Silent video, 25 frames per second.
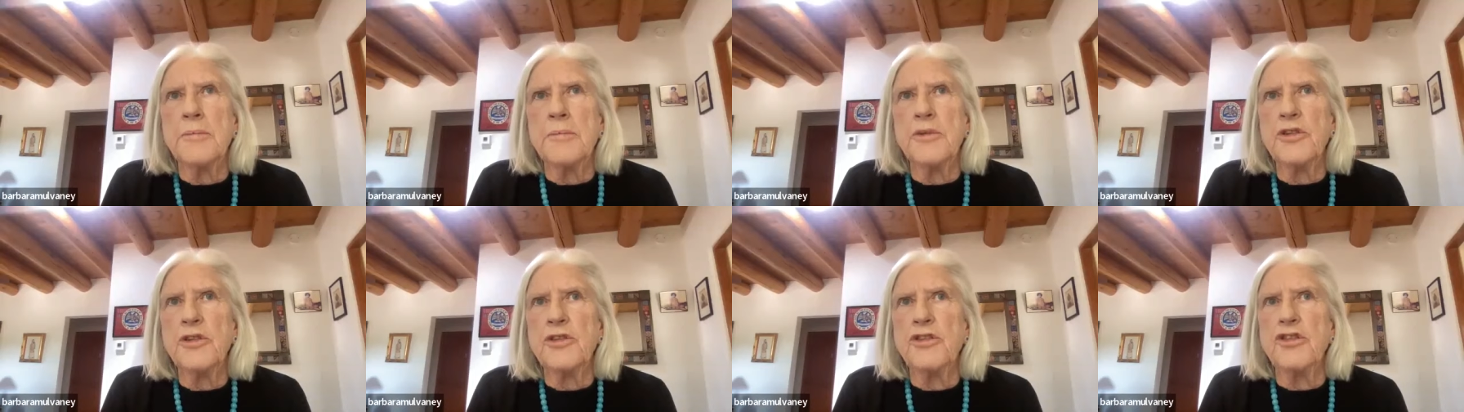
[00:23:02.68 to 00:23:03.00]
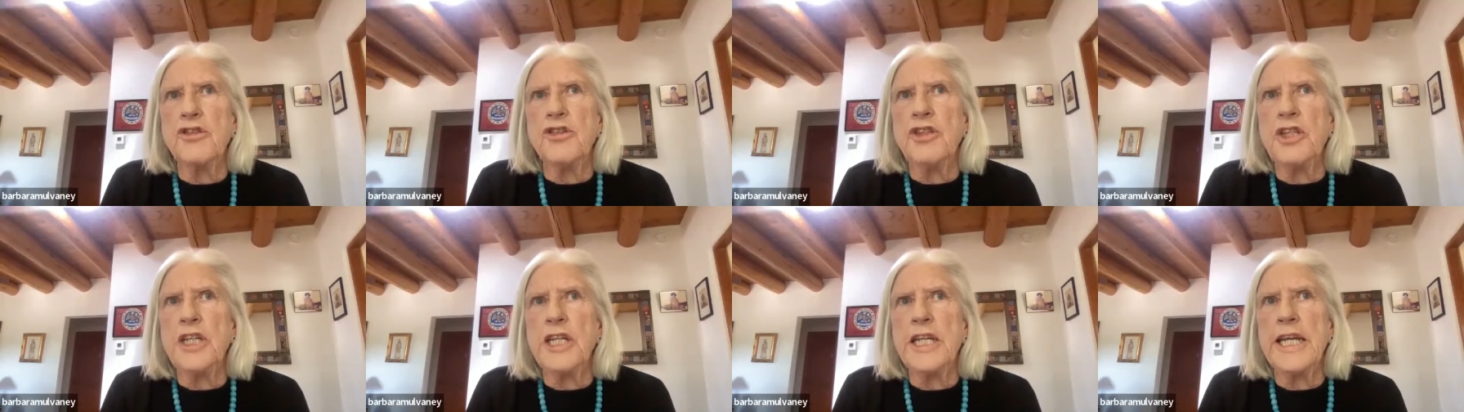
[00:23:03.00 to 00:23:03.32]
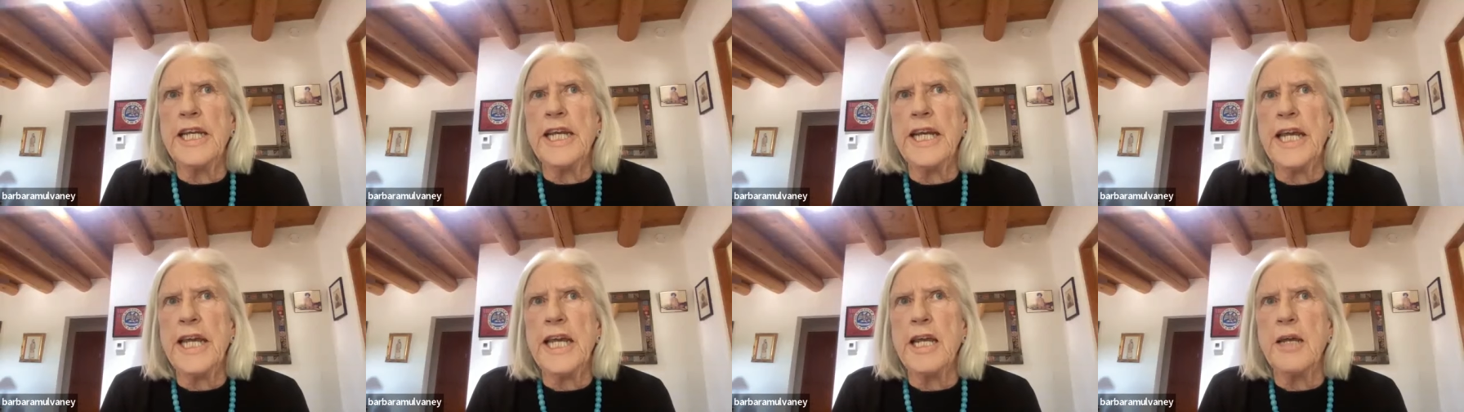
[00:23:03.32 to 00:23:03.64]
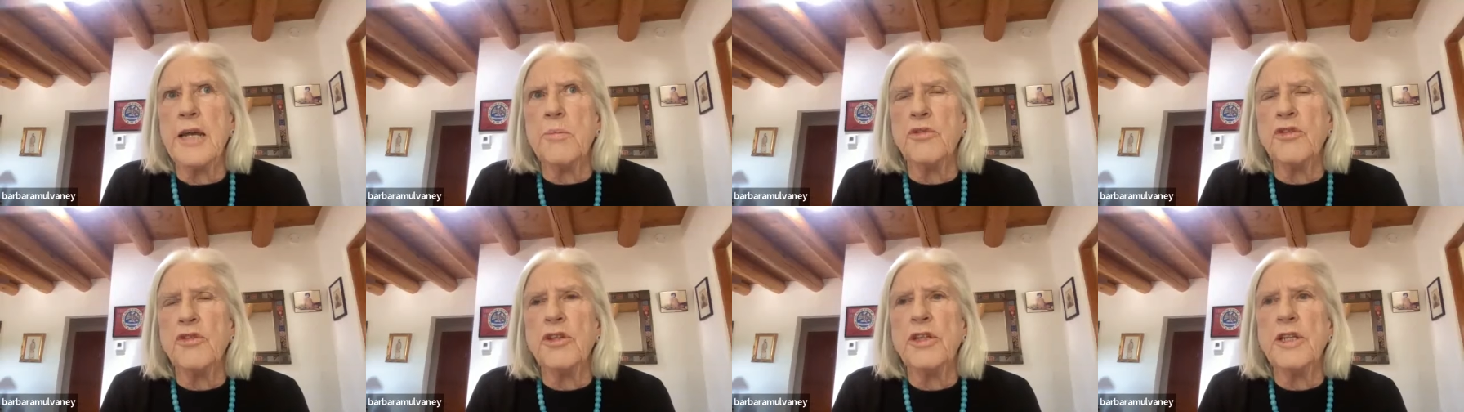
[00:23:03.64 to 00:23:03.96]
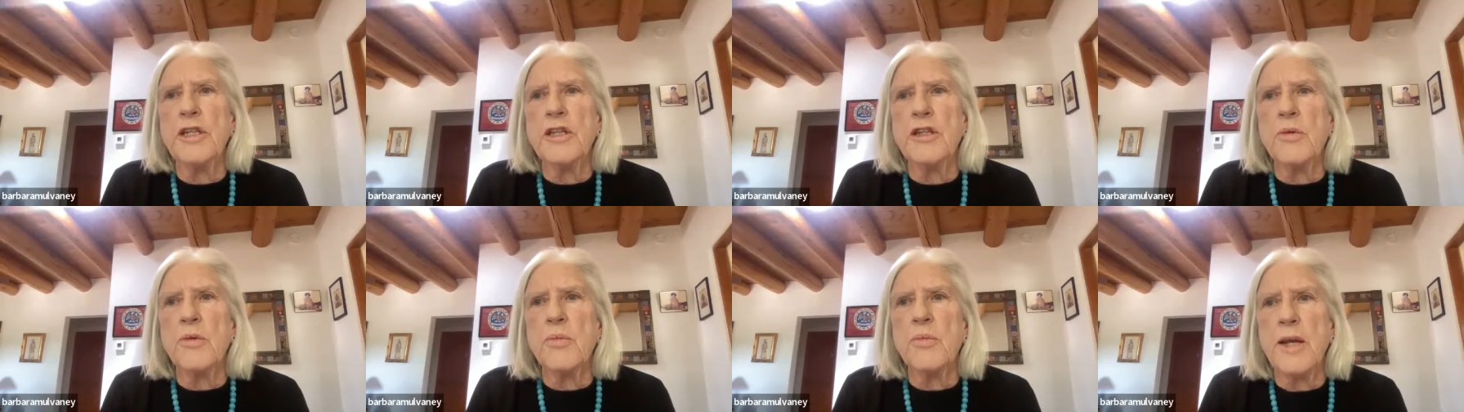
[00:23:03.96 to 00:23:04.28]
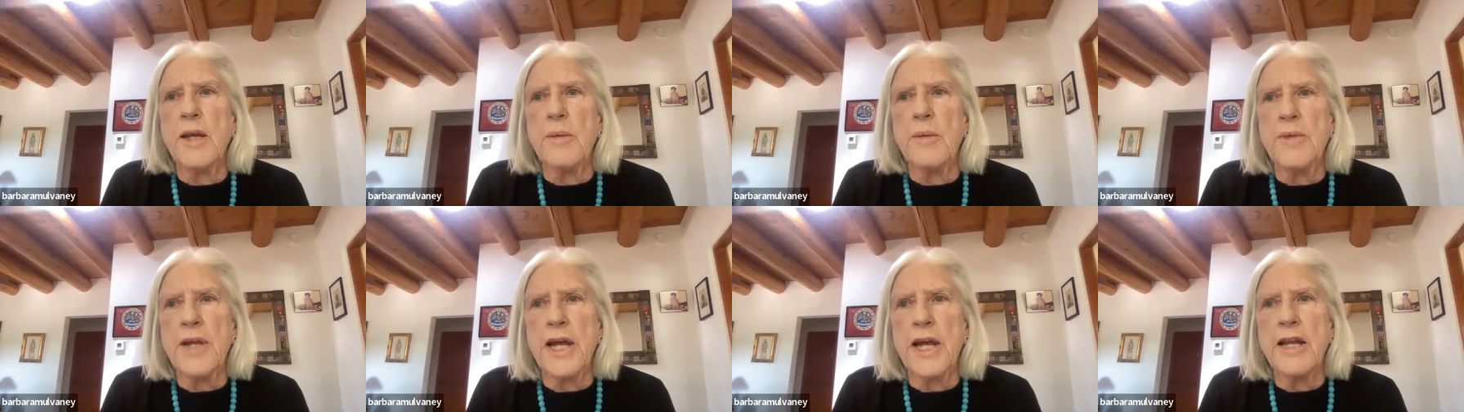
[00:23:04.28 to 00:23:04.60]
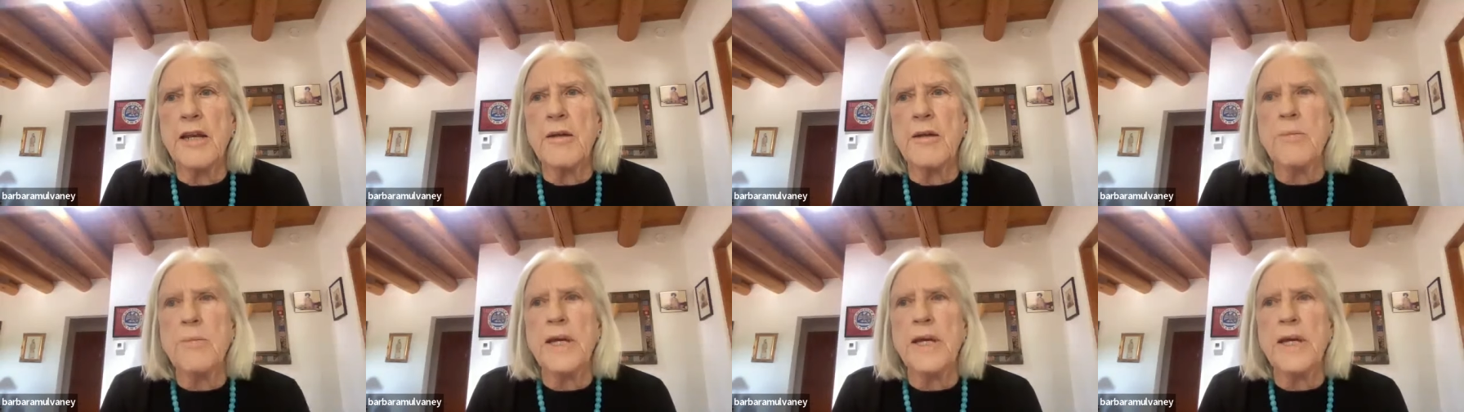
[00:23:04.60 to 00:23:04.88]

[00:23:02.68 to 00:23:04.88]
did the rape database.